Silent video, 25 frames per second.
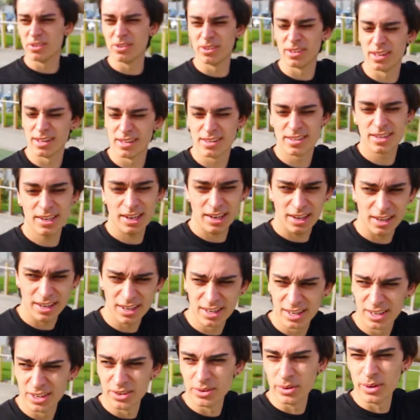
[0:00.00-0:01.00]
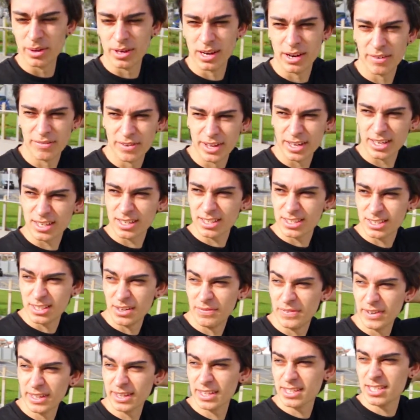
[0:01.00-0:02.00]
cool I think. We don't have like
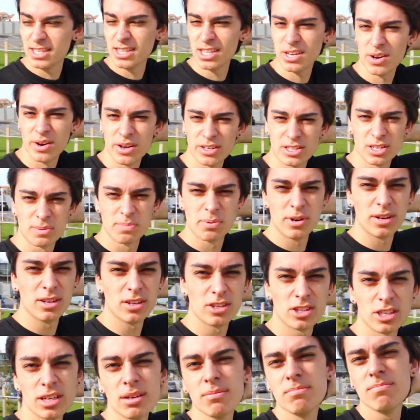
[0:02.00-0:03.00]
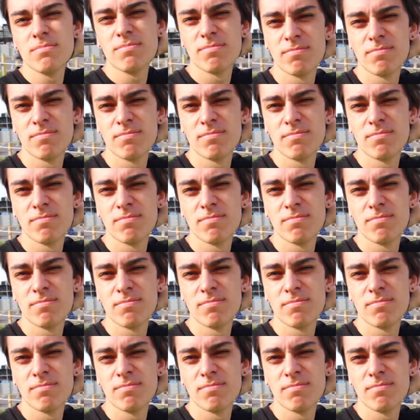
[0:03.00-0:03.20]
stuff like this in the US, they're pretty cheap.